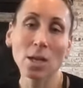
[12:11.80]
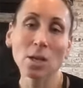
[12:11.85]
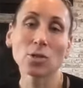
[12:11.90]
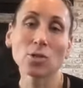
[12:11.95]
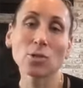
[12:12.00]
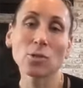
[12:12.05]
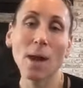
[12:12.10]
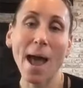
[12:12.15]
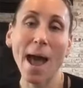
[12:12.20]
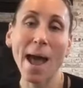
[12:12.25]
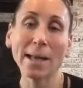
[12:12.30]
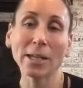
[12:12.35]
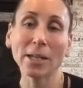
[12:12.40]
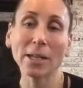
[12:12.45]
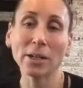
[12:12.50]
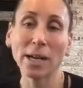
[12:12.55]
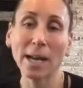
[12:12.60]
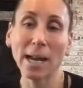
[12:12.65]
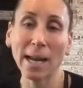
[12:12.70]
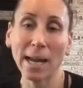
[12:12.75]
Drag
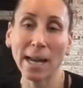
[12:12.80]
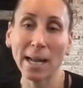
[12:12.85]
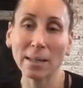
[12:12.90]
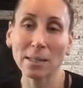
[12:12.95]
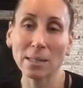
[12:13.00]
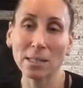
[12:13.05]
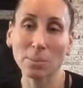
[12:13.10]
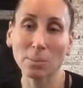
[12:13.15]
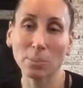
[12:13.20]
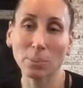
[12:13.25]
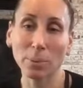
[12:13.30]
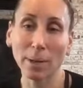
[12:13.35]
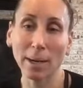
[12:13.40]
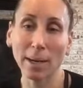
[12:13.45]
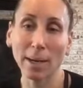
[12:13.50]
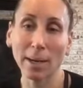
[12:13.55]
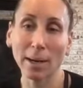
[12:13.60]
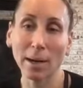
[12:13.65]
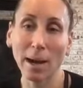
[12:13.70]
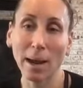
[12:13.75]
your hands to
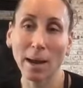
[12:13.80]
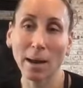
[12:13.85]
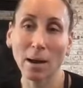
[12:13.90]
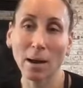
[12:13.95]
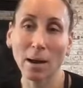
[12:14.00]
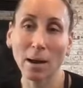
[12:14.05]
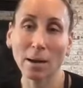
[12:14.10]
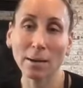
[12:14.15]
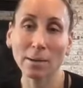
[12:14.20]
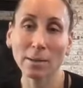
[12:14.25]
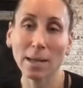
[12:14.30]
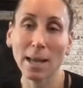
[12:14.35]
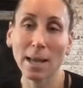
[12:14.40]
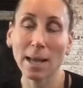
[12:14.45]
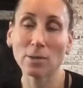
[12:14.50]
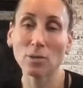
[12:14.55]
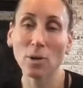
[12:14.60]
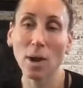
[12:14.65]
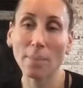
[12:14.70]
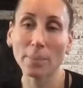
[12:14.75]
prayer at heart
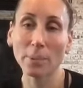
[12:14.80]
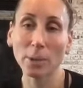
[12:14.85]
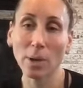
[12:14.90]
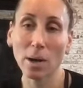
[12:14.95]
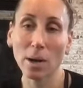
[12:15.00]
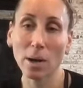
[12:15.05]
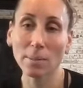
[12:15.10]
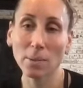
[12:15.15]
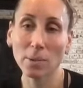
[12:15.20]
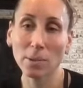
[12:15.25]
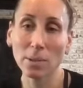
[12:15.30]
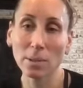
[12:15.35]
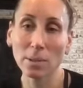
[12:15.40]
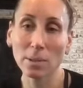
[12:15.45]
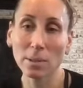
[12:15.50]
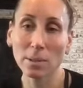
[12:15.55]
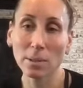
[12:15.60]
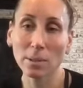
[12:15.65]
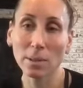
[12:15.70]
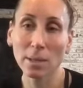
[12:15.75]
and drop your arms.
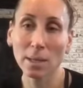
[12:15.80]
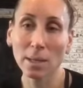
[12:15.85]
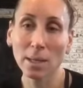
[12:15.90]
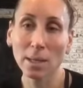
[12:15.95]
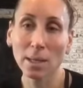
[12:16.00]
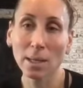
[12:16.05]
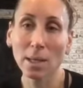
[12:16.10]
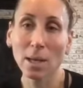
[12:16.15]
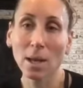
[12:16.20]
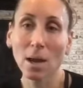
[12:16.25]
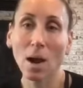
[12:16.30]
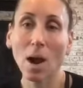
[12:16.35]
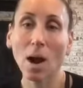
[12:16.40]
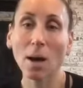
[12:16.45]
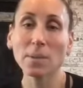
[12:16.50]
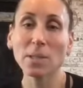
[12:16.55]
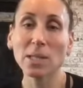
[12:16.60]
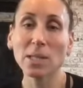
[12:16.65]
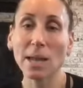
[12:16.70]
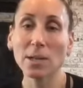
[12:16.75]

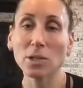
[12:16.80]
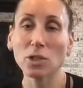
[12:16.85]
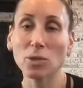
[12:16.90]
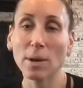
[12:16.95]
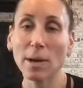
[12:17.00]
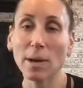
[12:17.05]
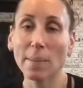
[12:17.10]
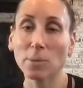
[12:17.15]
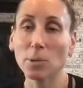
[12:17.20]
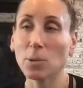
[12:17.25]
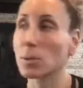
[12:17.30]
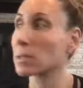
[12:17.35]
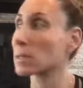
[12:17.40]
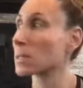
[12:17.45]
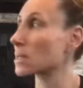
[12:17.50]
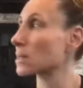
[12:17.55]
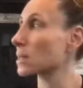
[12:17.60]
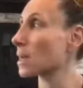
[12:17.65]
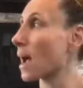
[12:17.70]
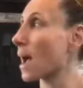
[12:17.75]
Arms slide straight up towards
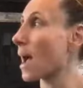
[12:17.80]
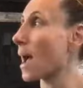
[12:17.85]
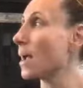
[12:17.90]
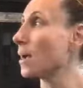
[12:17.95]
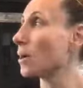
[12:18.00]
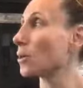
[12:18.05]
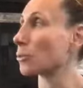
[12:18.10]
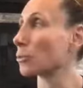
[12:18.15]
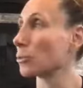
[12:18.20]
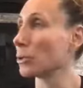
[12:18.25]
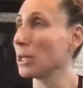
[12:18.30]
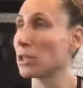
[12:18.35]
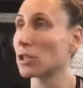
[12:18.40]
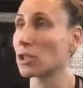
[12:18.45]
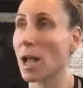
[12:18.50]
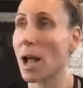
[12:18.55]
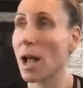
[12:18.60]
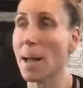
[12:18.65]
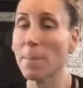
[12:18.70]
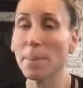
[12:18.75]
the sky.
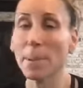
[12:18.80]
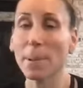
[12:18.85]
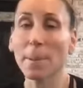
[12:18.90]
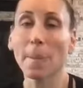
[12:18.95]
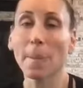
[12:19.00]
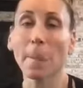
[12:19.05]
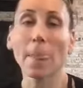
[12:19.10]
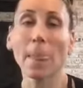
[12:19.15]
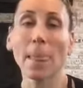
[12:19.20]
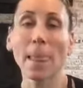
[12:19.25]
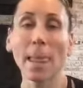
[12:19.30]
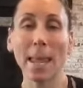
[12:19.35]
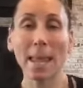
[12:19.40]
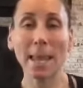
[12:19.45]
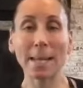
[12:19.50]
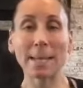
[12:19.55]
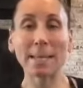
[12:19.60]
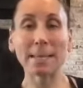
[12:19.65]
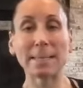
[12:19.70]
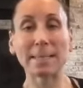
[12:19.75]
Reach up.
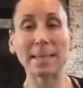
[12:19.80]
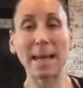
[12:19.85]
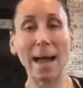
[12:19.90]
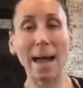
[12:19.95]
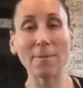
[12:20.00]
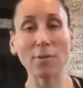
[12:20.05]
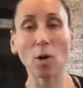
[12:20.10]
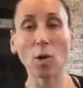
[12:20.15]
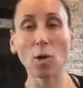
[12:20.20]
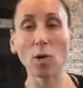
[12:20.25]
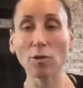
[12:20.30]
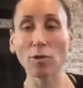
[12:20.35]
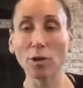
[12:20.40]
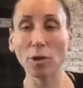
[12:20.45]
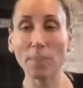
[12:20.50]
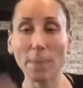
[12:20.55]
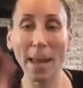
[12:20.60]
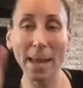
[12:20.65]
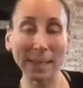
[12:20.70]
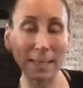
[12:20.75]
Dive over
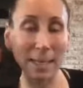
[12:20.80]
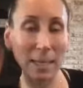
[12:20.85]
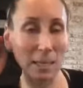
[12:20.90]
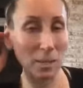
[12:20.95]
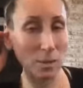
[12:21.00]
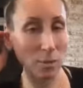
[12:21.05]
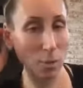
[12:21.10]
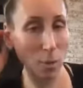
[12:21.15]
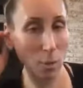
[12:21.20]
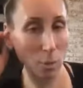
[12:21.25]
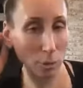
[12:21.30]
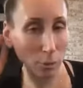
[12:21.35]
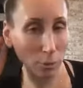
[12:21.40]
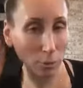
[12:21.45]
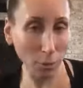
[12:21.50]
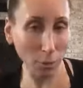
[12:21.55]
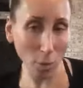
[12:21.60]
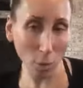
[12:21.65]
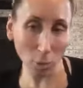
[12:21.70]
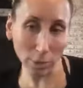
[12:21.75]
bent knees, forward
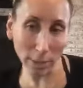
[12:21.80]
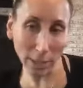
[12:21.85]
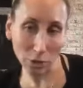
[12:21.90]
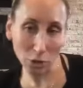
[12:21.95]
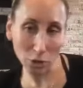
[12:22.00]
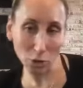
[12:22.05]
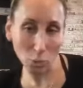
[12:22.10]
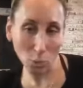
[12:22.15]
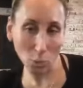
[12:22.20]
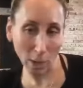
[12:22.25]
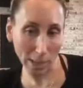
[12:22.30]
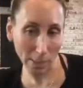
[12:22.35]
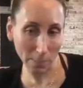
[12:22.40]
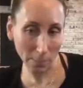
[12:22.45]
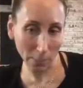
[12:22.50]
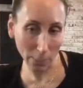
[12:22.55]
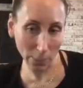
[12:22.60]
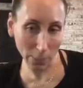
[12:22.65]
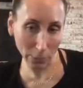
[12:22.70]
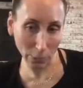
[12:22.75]
fold. Let your weight
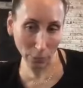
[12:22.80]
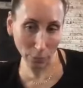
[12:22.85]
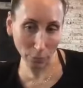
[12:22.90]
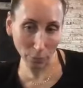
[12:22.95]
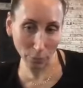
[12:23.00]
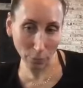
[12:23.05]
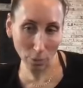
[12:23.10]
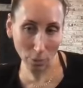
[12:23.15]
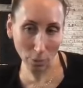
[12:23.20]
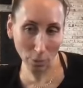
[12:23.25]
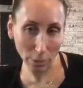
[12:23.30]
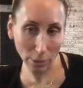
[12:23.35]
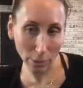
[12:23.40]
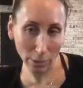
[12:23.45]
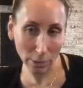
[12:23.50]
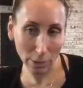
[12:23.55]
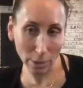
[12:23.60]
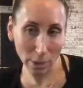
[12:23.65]
pull you forward.